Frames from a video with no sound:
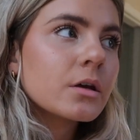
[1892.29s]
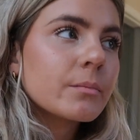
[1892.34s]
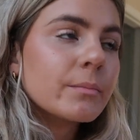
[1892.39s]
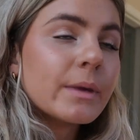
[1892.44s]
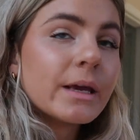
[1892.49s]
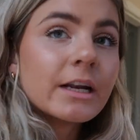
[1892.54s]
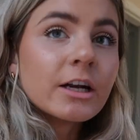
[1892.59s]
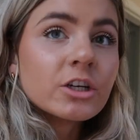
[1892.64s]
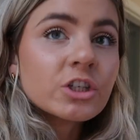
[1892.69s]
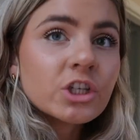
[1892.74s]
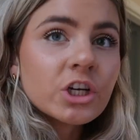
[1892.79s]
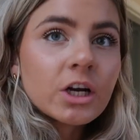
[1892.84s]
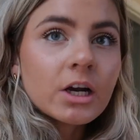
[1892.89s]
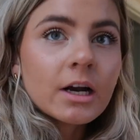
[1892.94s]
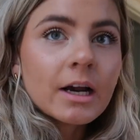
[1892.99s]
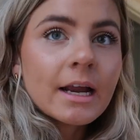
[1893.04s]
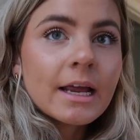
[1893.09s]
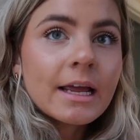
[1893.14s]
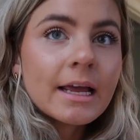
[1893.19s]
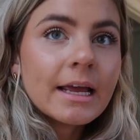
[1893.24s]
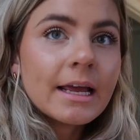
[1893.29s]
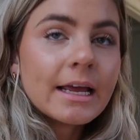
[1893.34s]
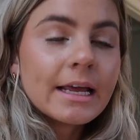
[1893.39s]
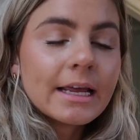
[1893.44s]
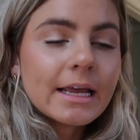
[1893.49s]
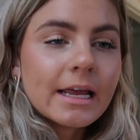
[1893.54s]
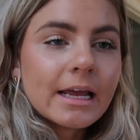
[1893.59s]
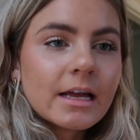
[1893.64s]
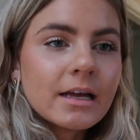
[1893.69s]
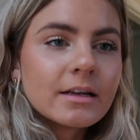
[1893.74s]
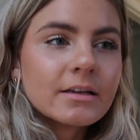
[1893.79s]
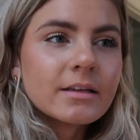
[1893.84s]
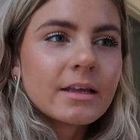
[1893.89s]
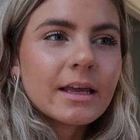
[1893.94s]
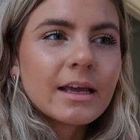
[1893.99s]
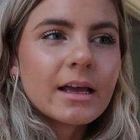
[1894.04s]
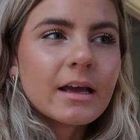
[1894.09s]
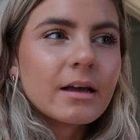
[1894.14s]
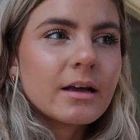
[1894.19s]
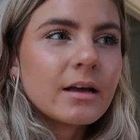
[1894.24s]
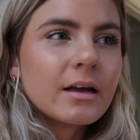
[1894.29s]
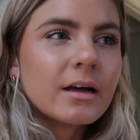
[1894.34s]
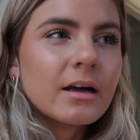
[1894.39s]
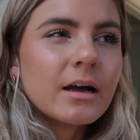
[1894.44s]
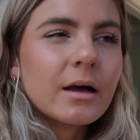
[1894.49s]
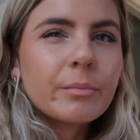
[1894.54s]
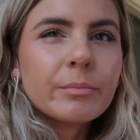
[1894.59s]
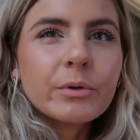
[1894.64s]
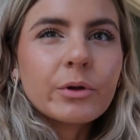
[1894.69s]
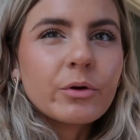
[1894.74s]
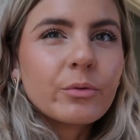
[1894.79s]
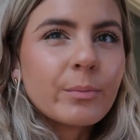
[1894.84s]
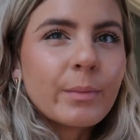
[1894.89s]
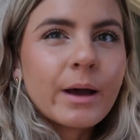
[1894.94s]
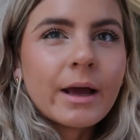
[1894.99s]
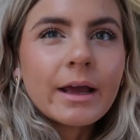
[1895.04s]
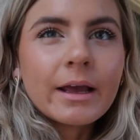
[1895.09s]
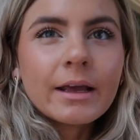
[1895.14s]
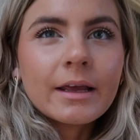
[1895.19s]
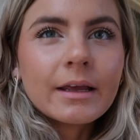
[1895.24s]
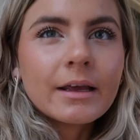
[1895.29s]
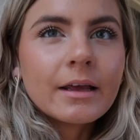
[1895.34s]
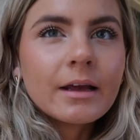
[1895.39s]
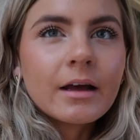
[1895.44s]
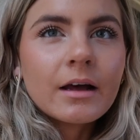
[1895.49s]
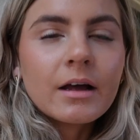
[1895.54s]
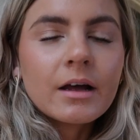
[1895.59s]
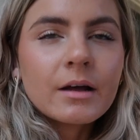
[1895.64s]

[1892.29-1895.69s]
manager and like upload my